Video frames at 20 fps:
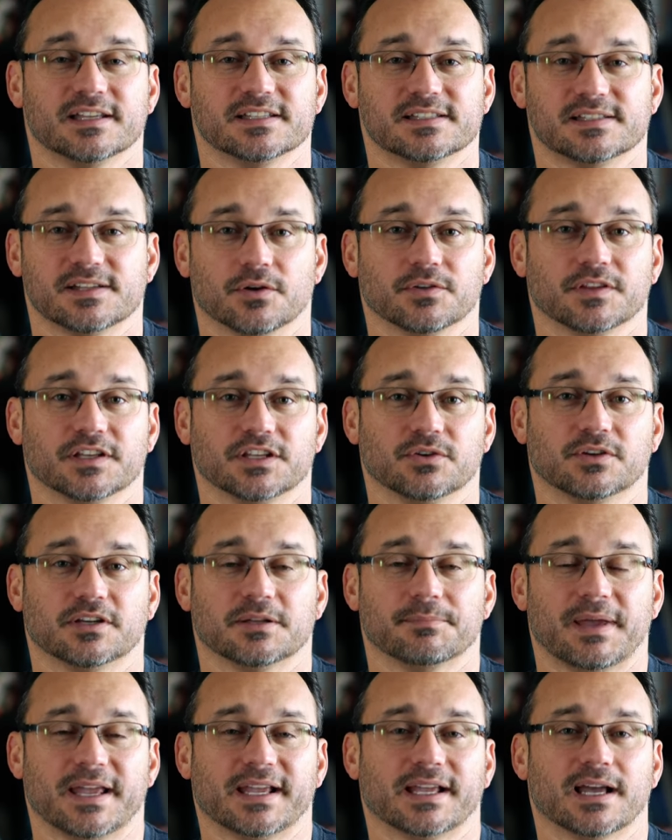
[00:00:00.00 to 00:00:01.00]
so that you
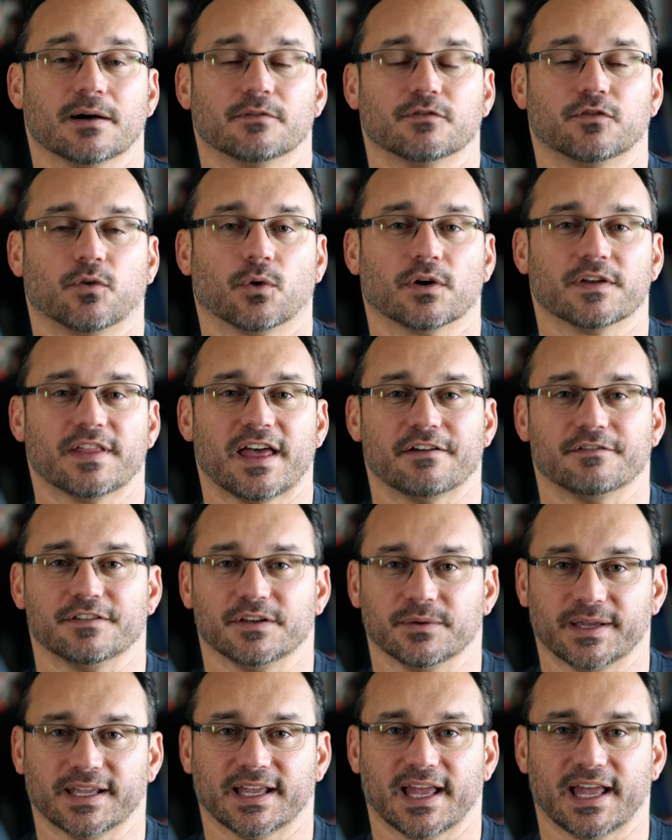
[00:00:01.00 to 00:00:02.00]
can make up for that
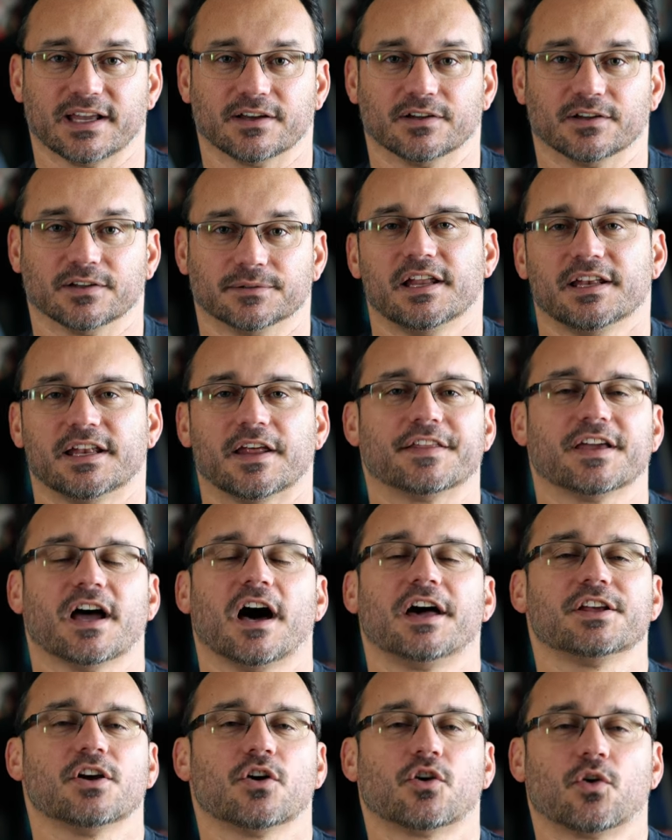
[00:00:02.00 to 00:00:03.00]
viewing angle. Now, the
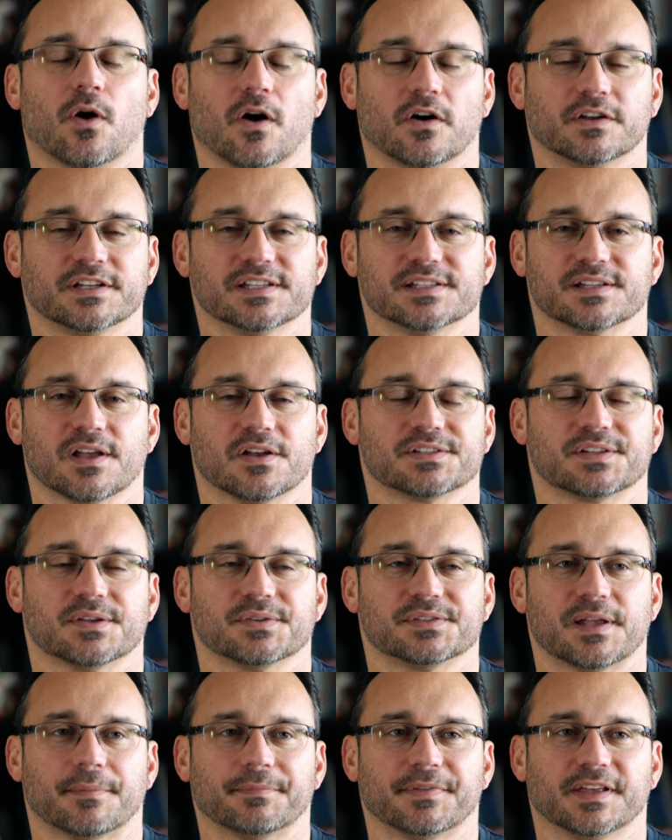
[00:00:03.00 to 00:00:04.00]
audio quality is also
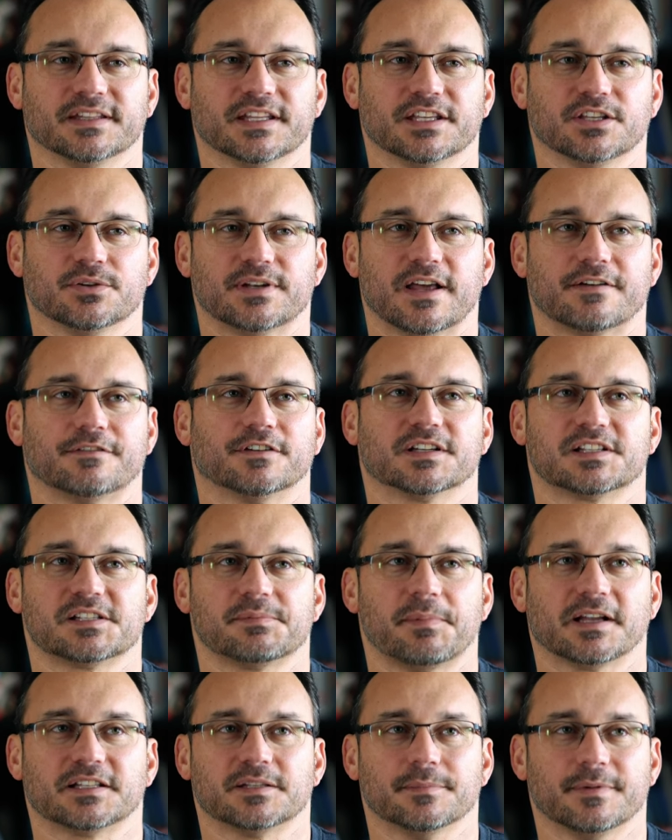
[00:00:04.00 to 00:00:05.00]
something that you never
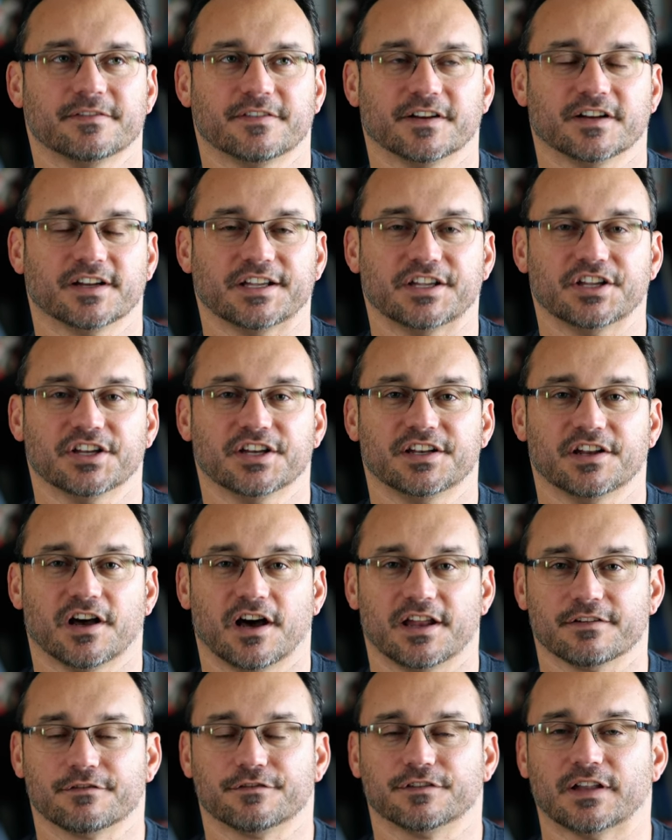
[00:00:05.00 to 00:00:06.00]
expect to be very good
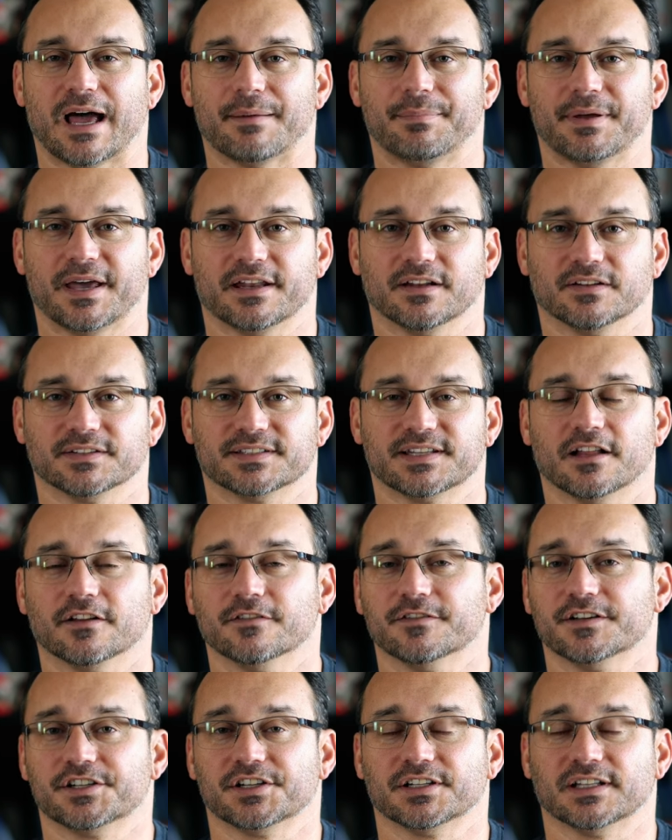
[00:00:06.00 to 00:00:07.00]
on a flat panel
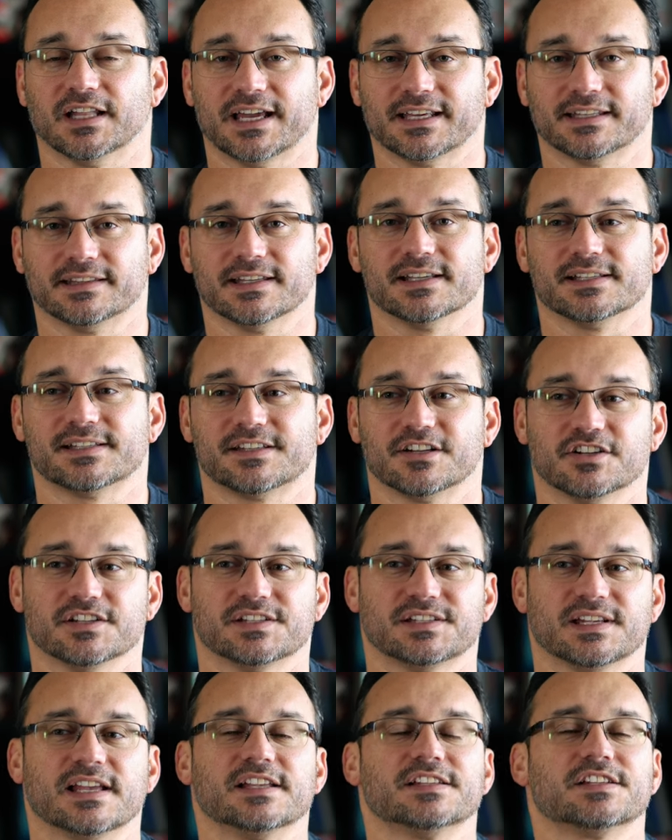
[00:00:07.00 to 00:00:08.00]
television like this. There
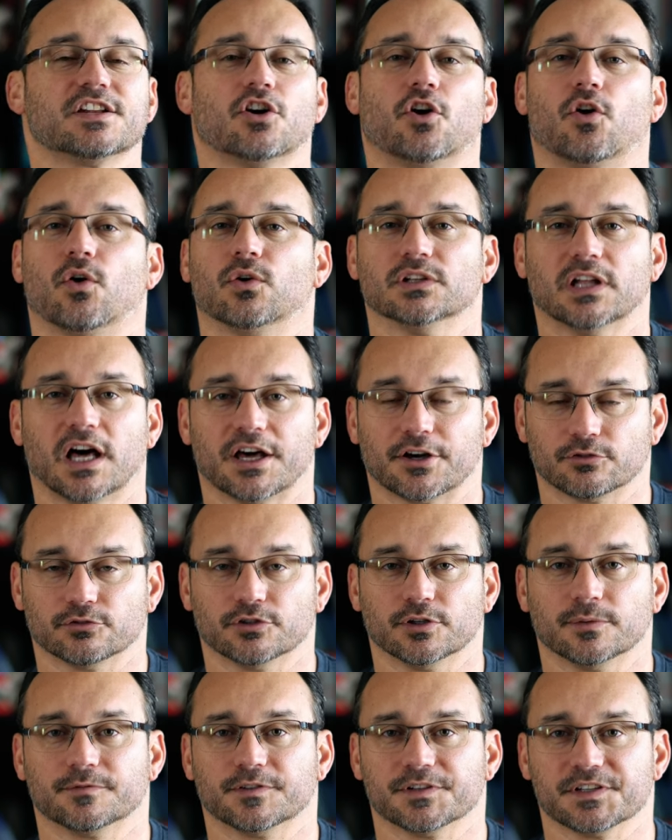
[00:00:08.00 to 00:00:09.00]
just isn't a whole lot of
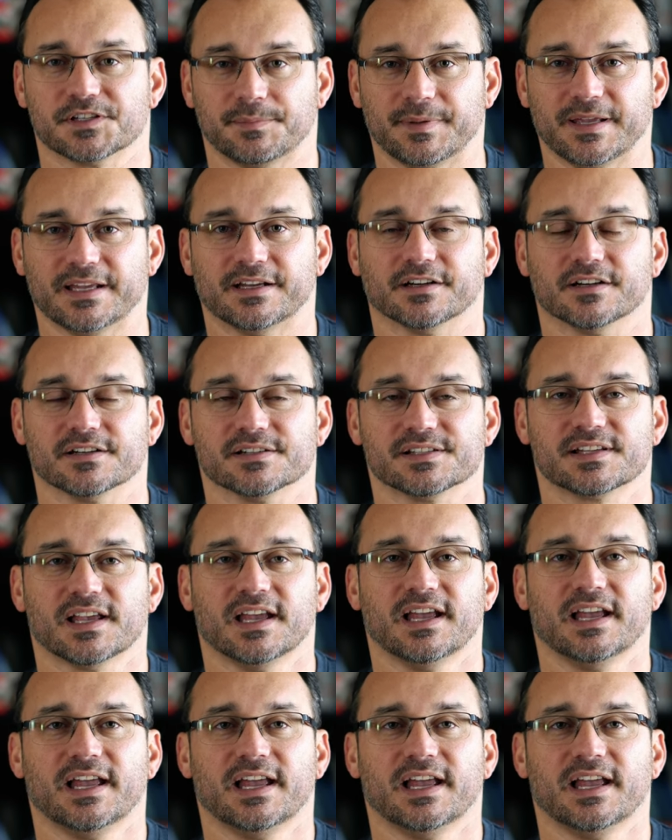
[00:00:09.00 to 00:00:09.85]
room for speakers.